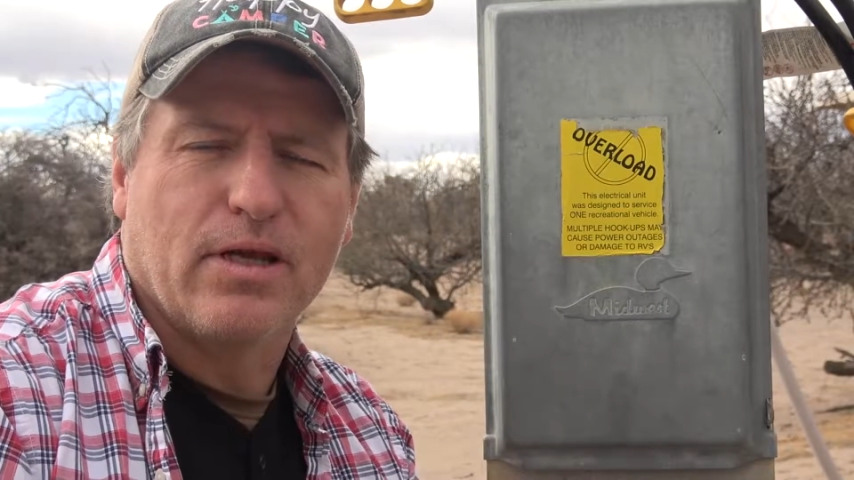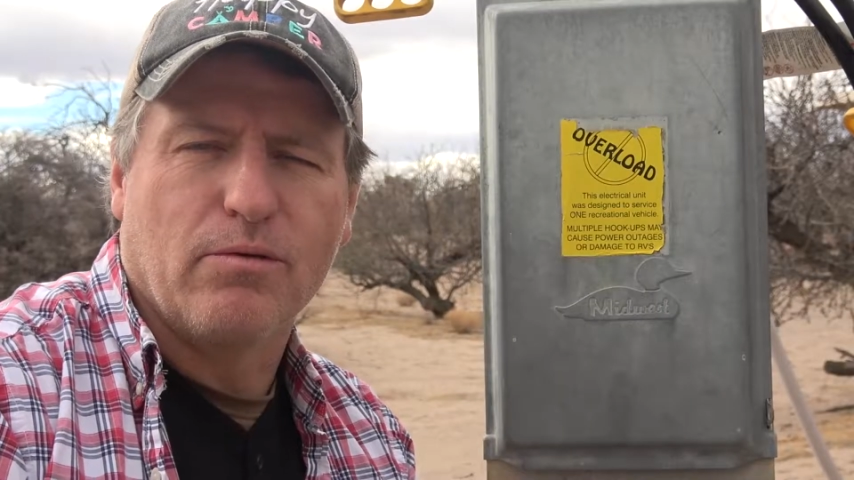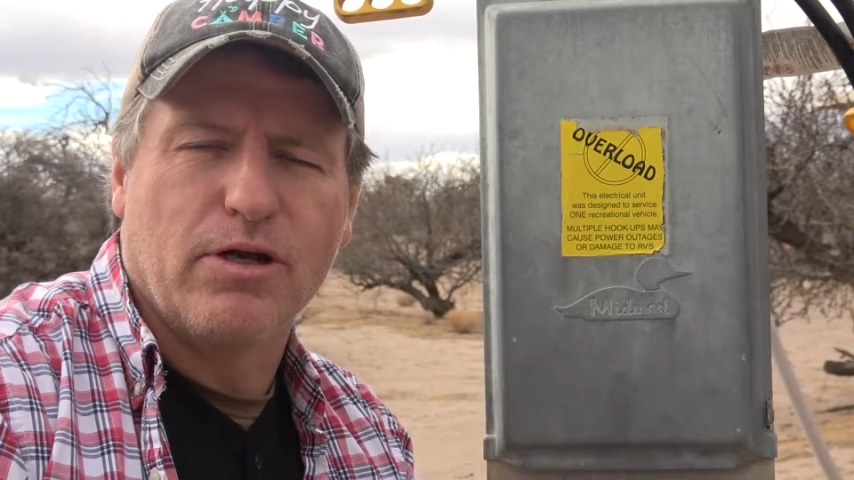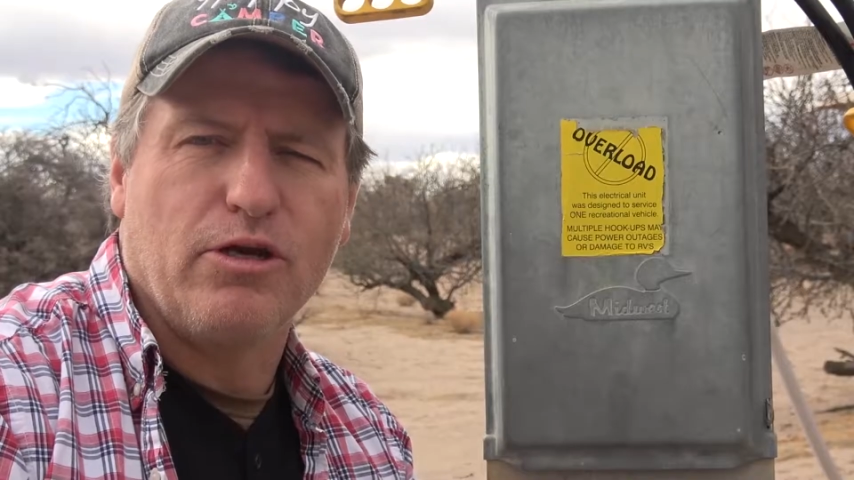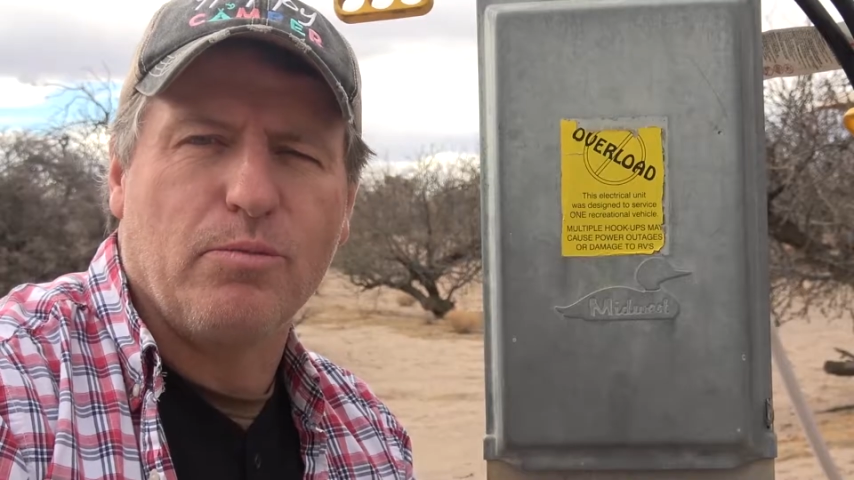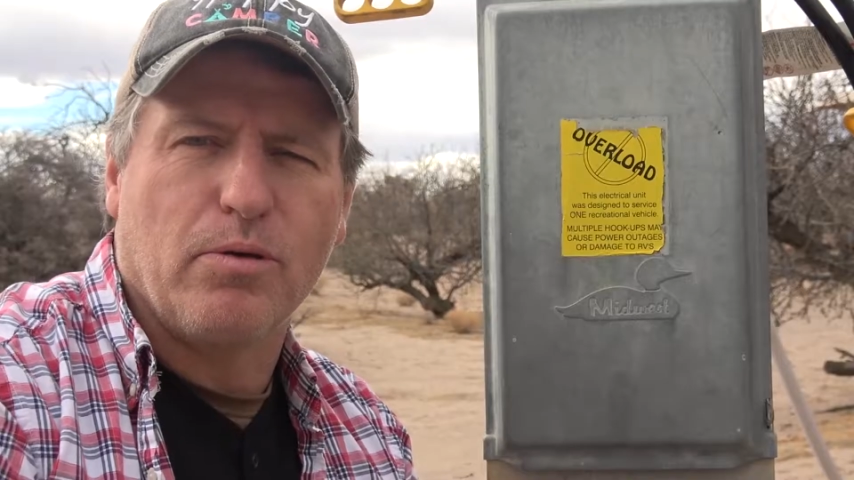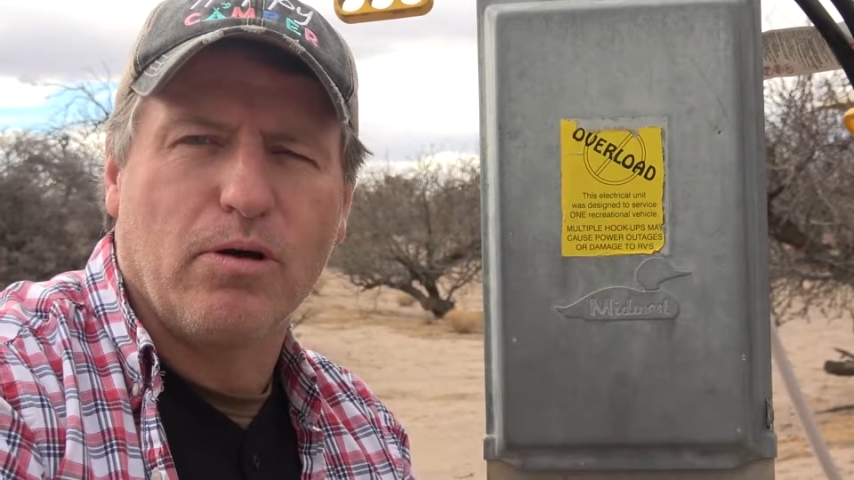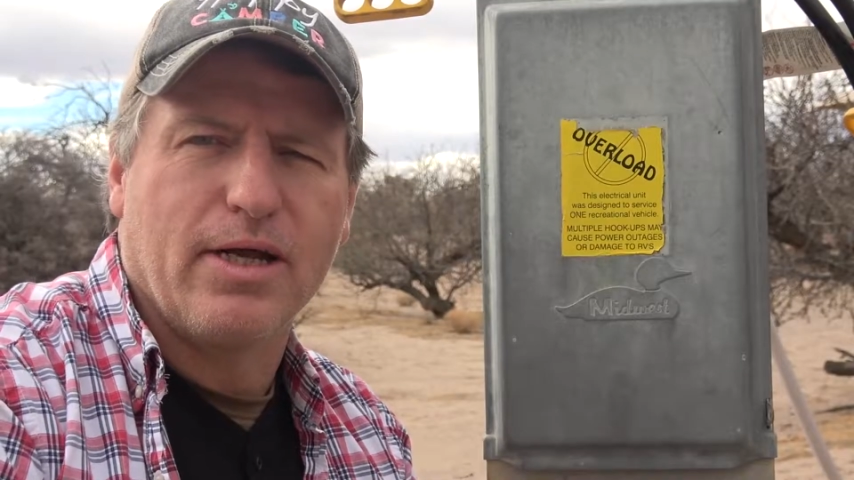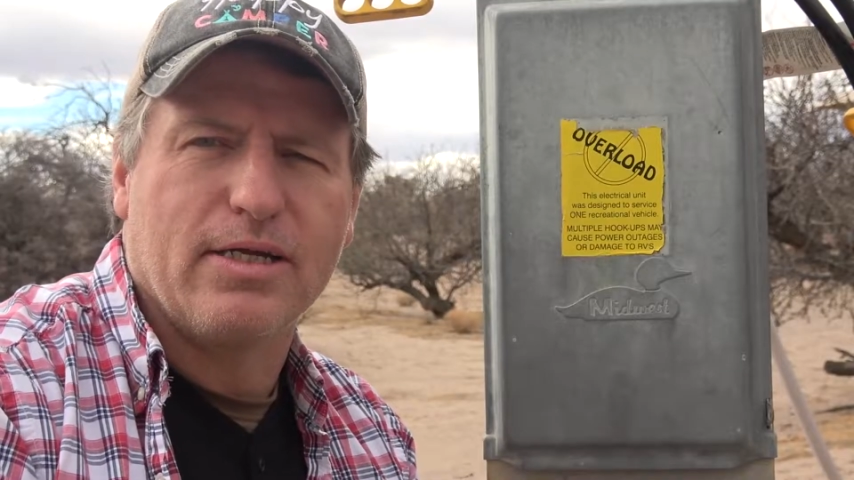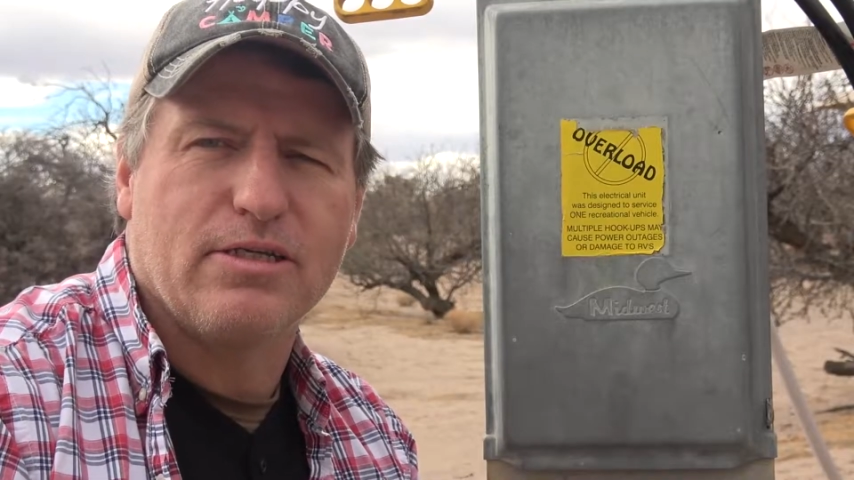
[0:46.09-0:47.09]
When you
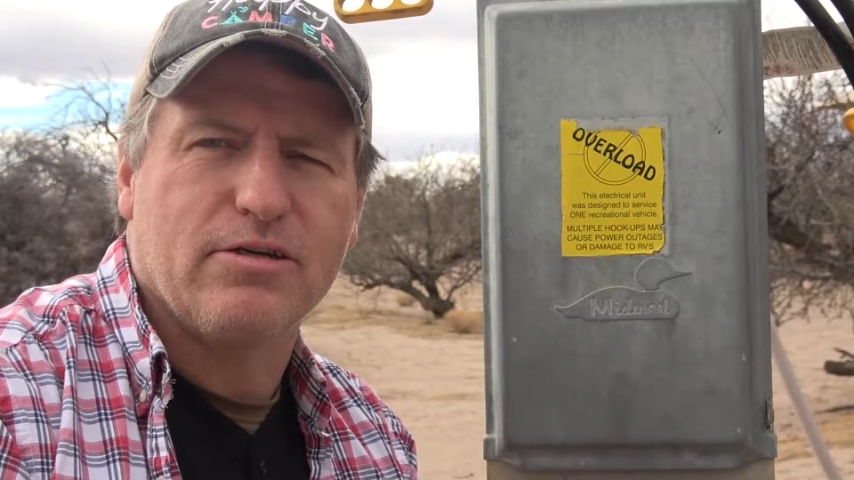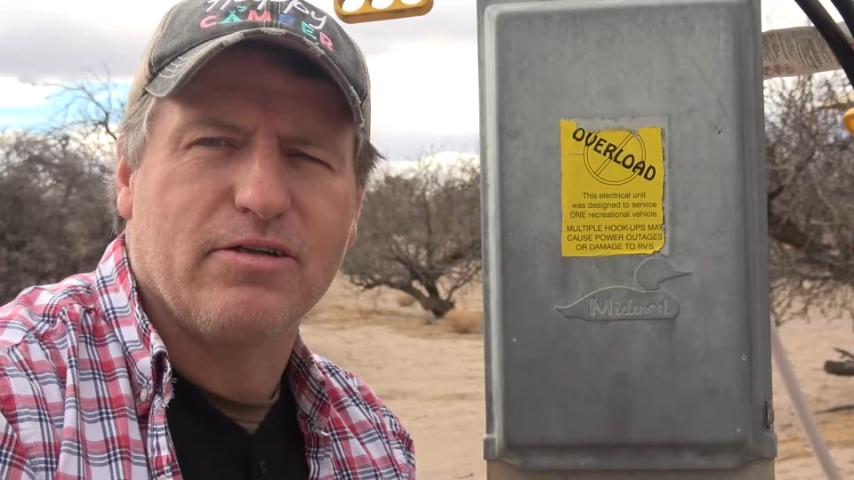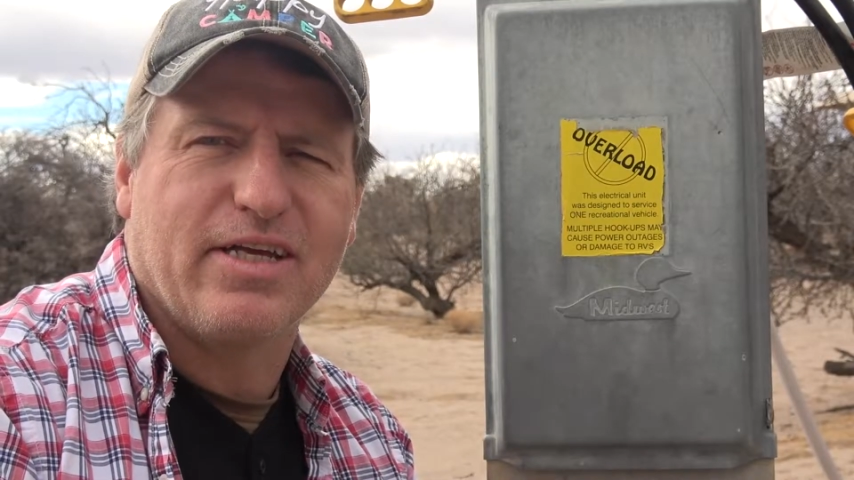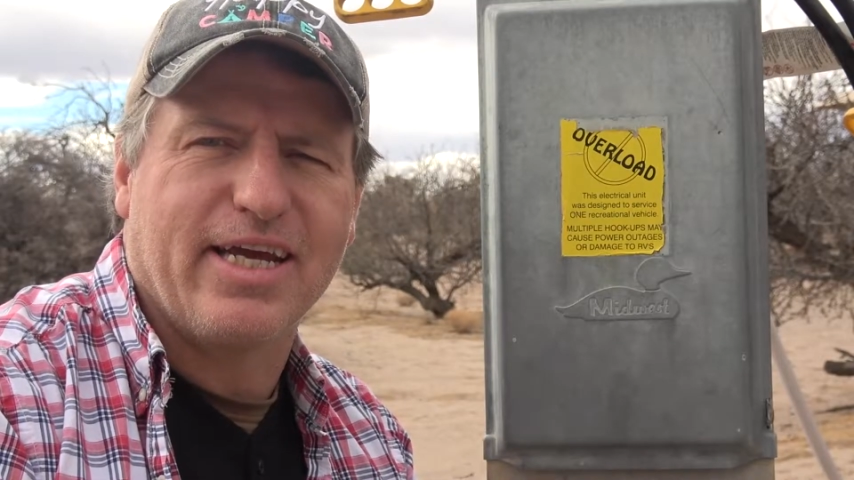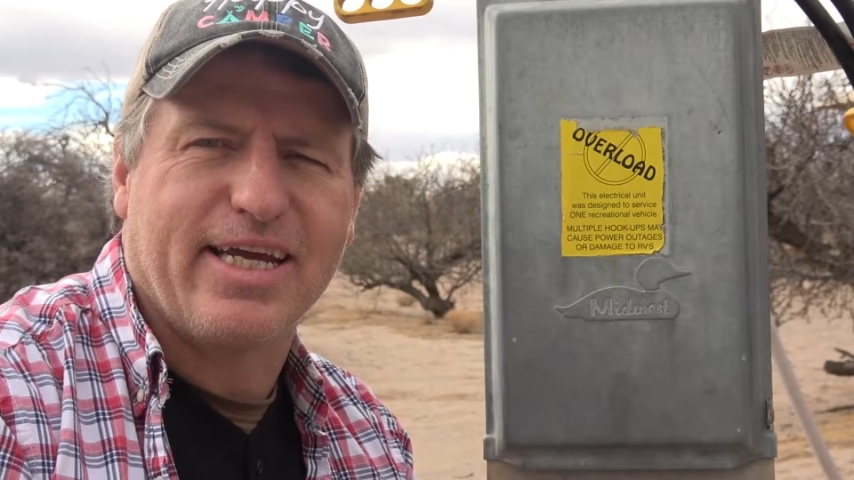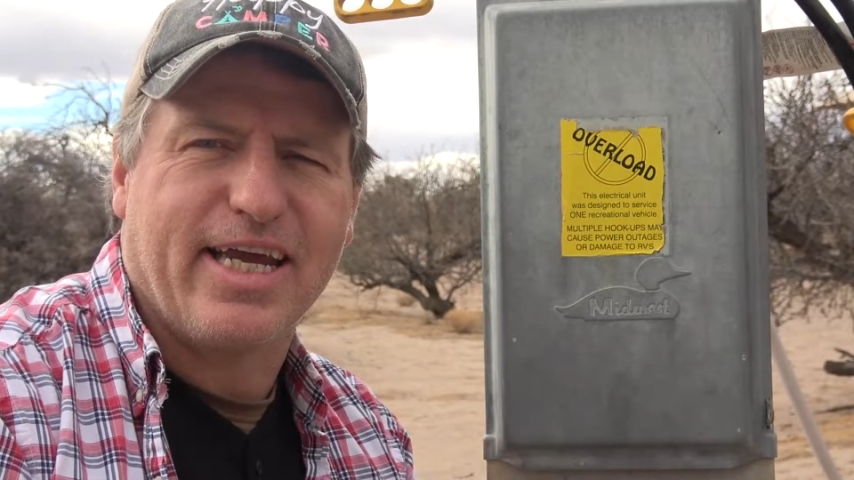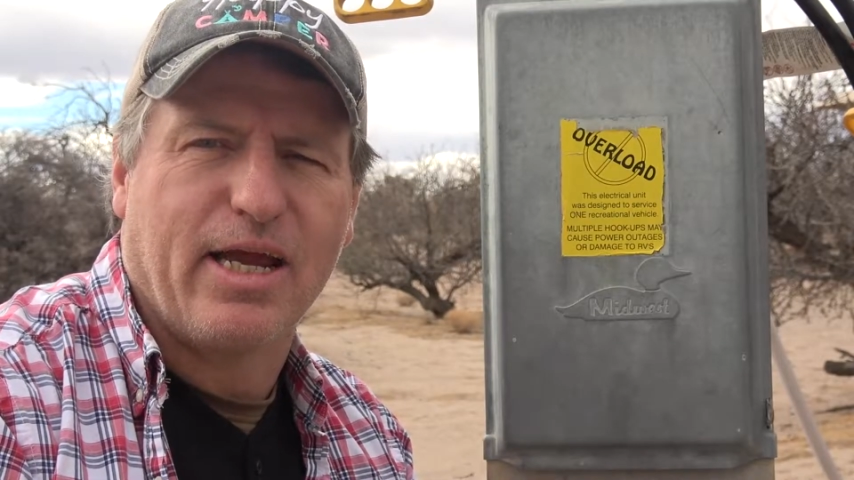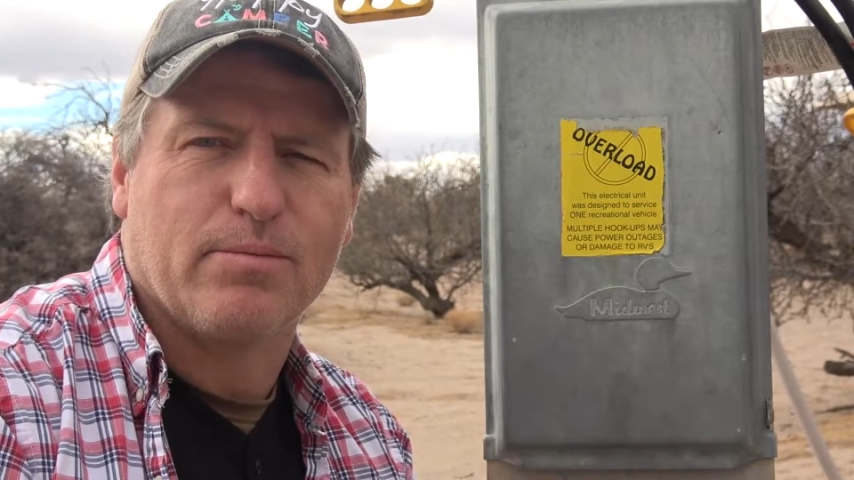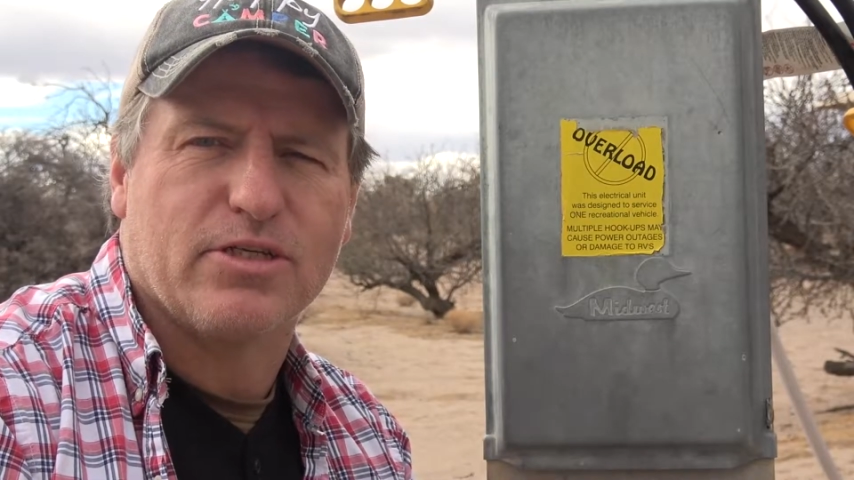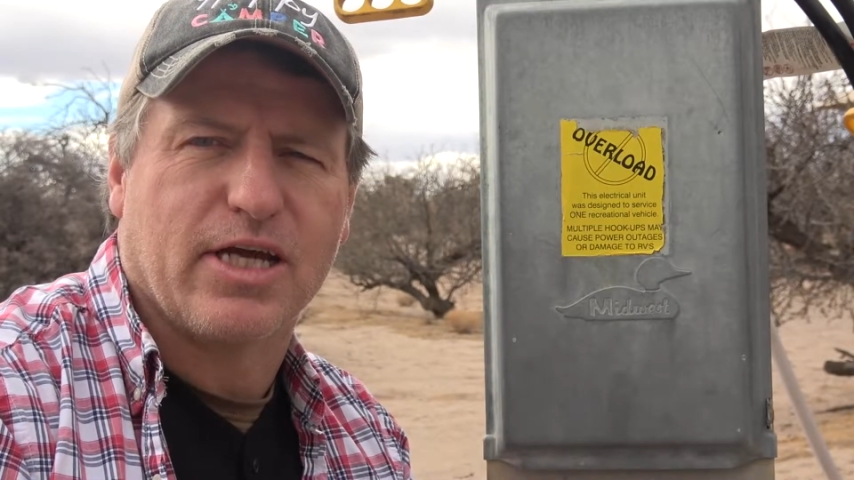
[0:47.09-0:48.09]
pull into the
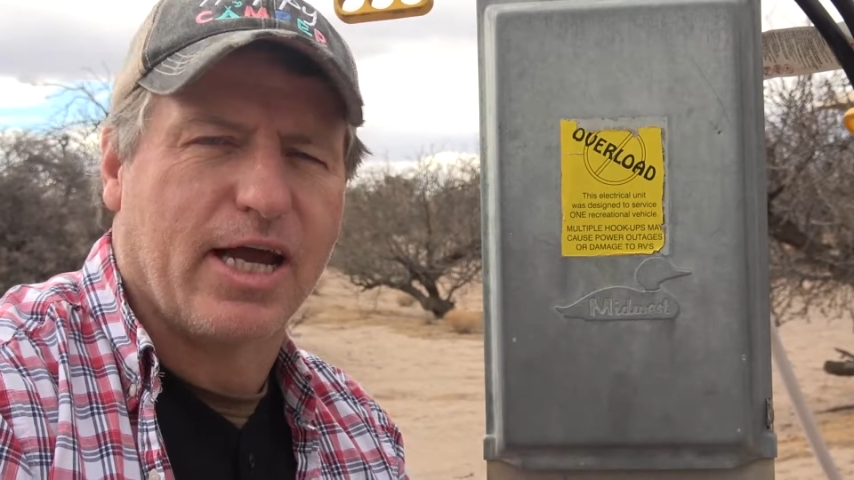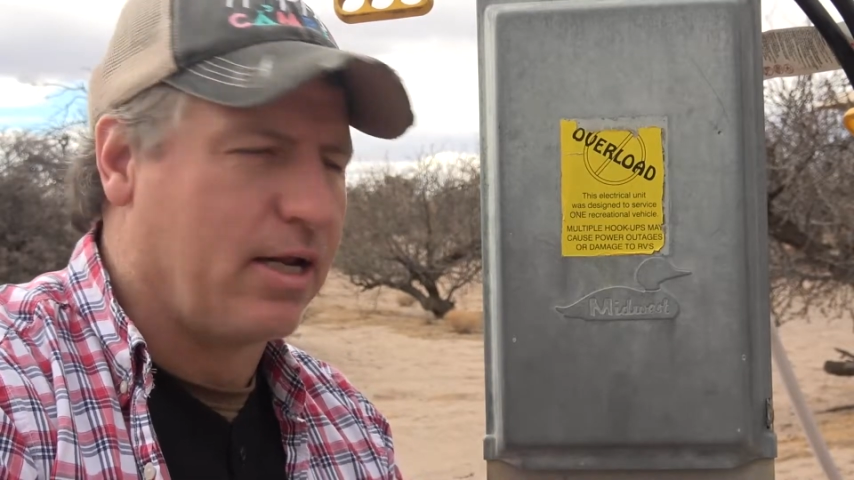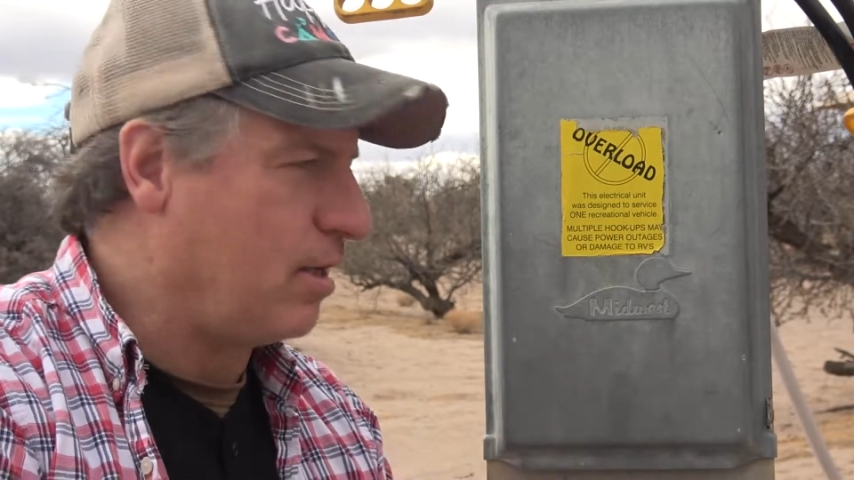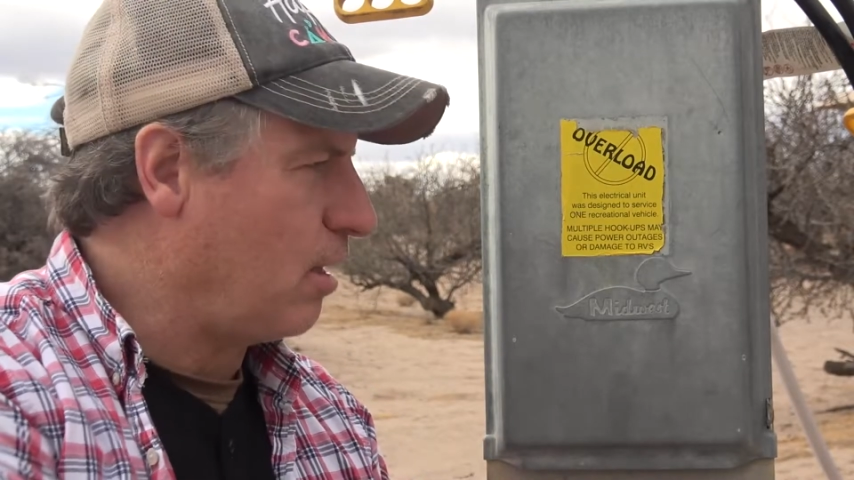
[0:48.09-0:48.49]
campsite,